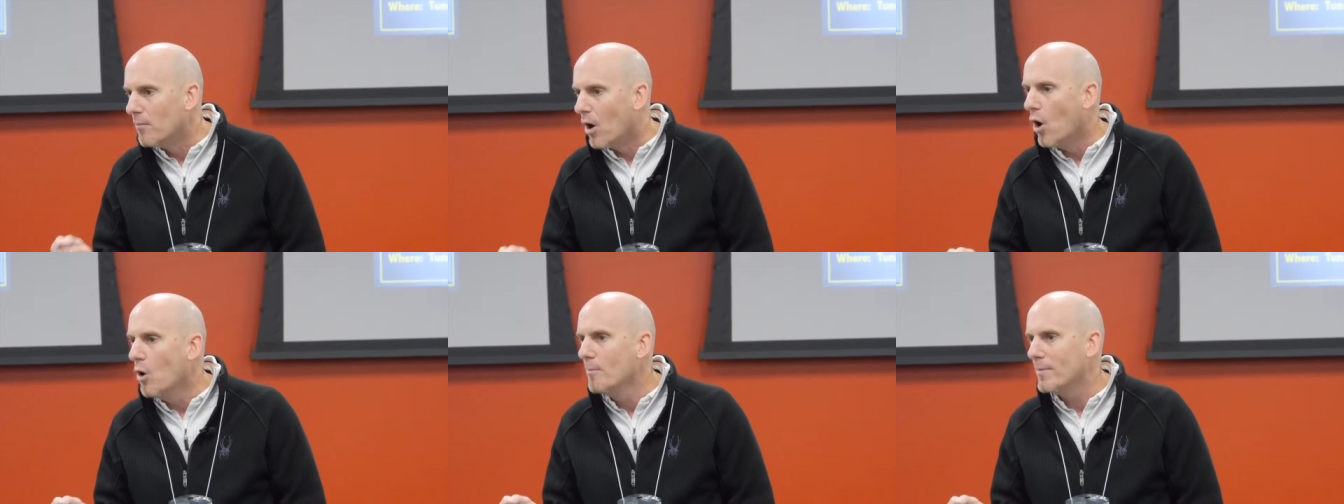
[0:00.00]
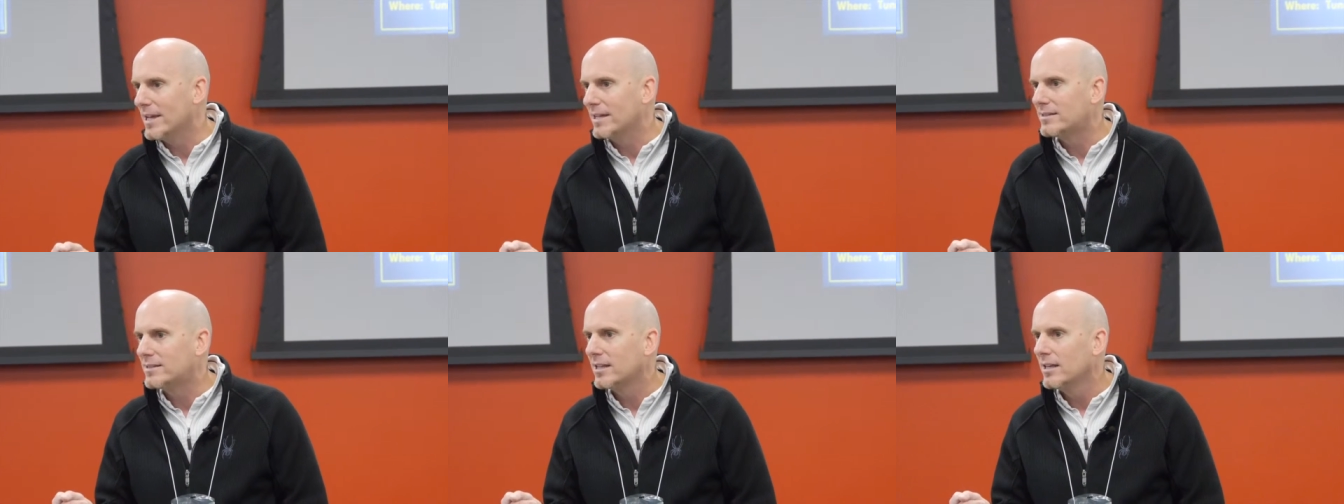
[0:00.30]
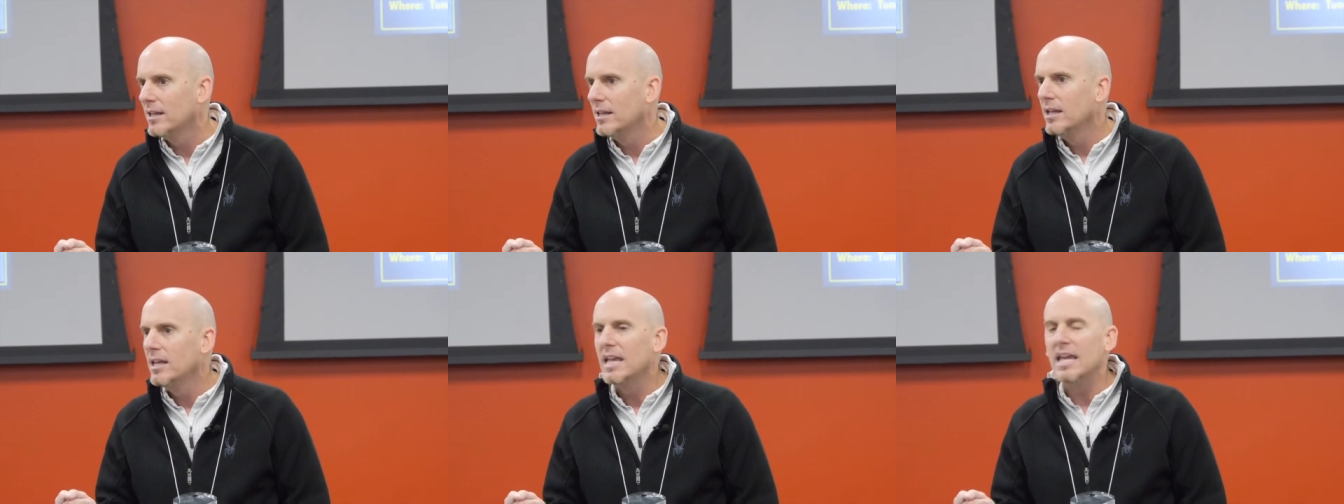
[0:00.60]
moment.
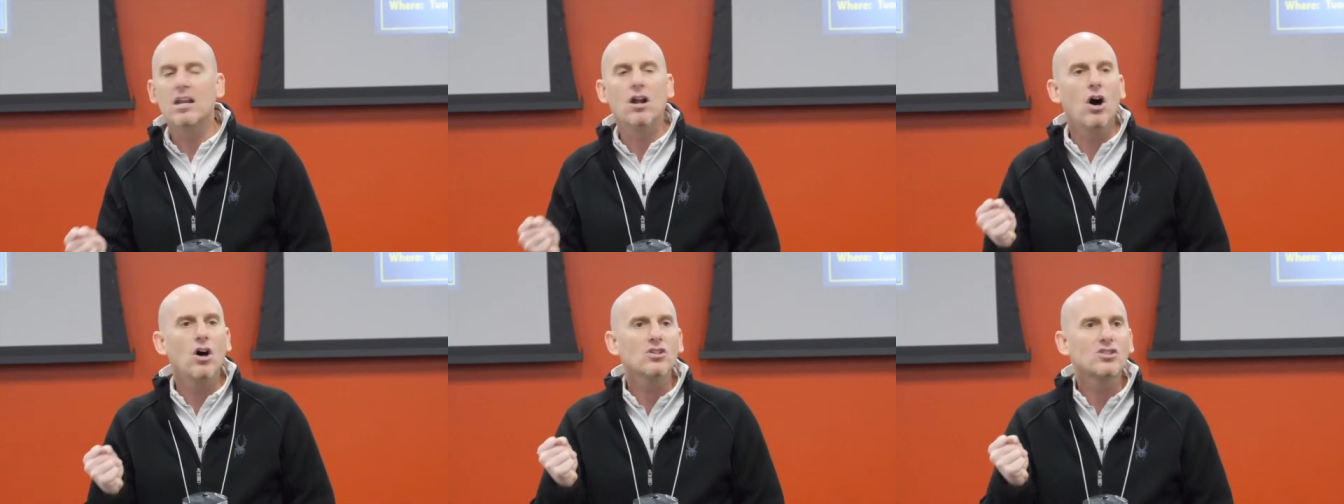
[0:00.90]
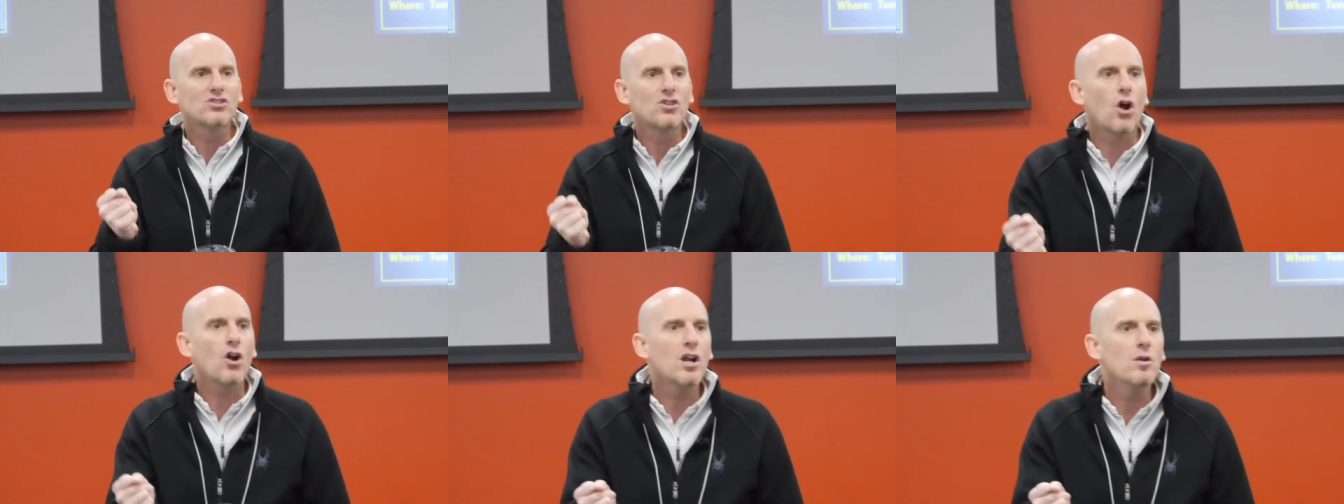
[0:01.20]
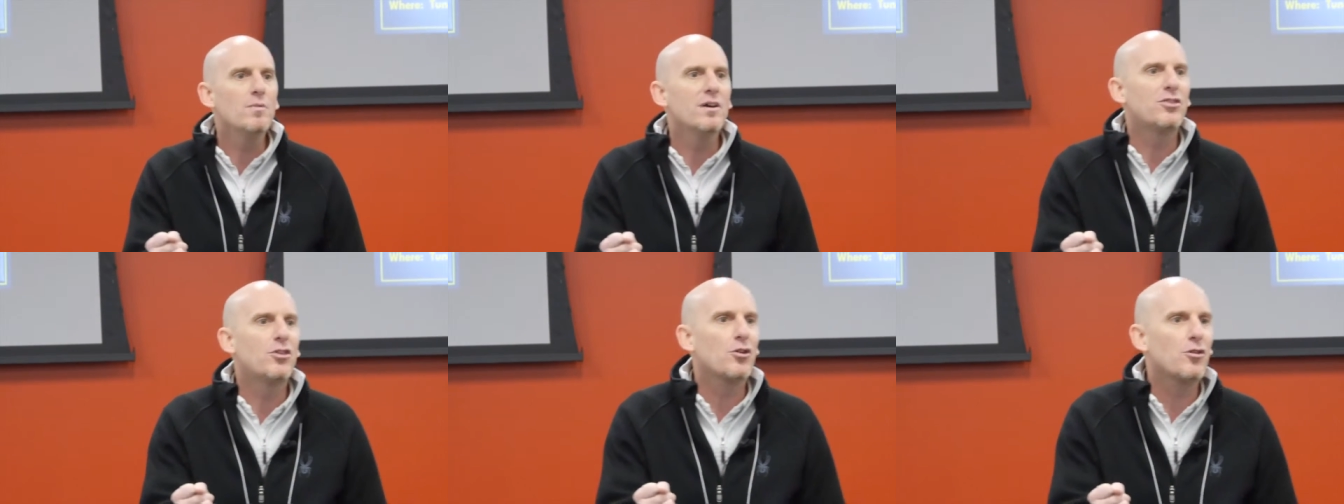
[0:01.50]
It all
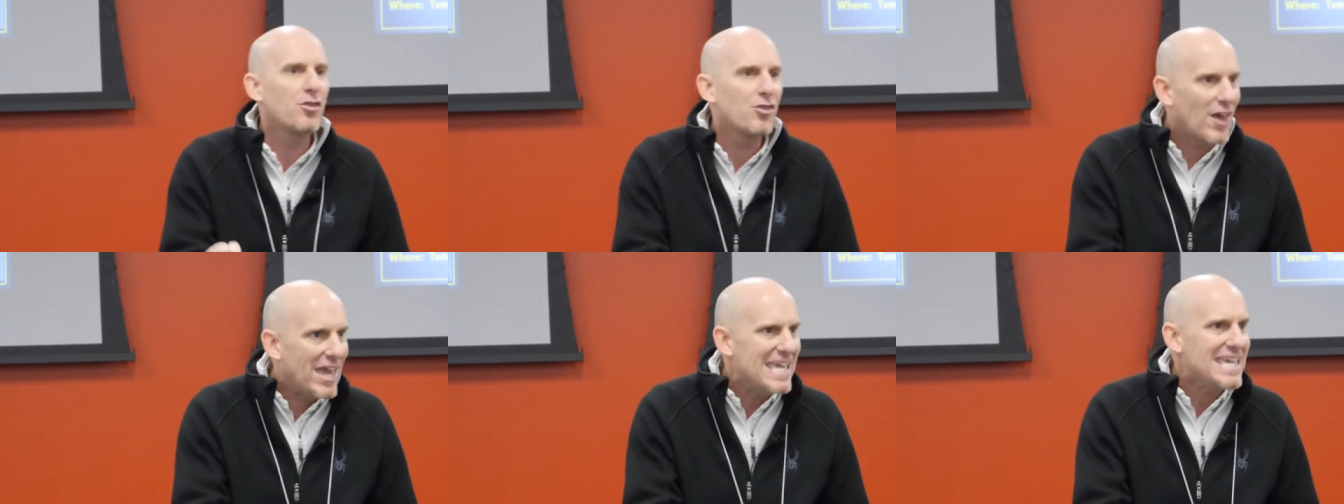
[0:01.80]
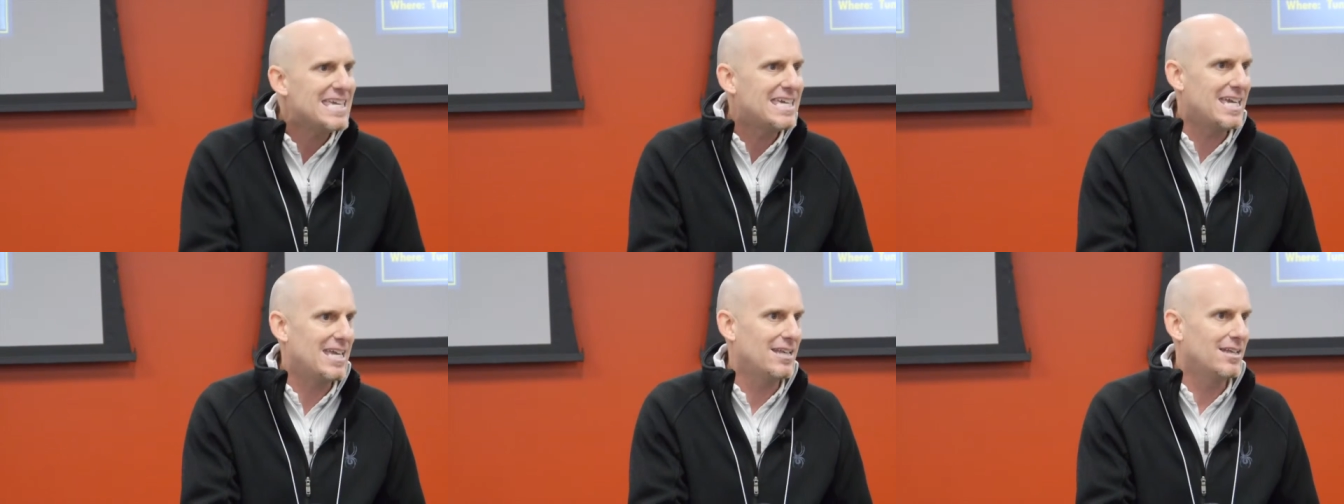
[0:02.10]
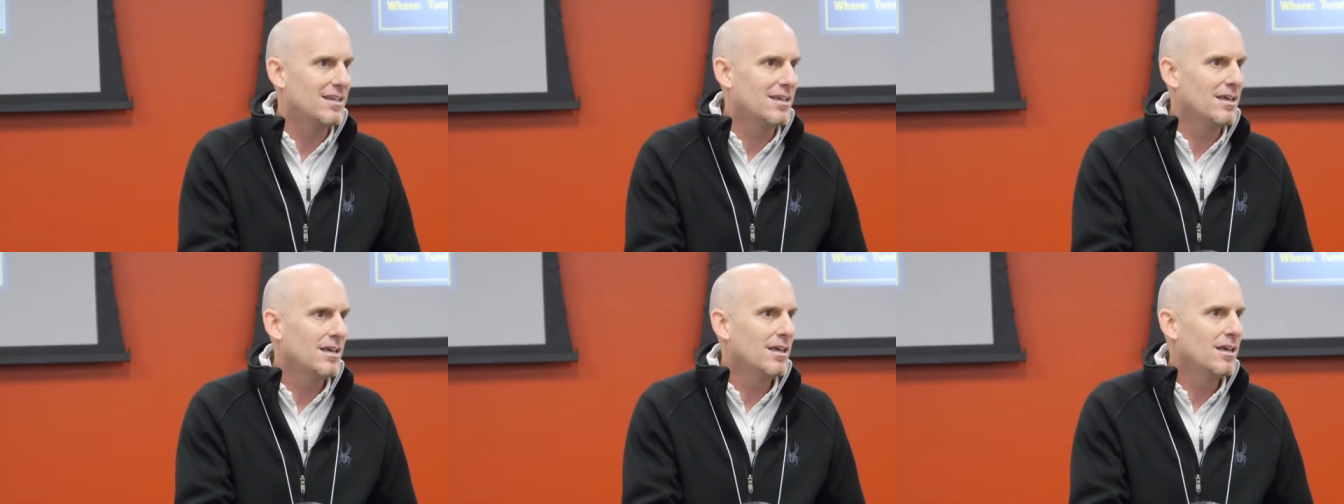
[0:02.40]
started with their thinking.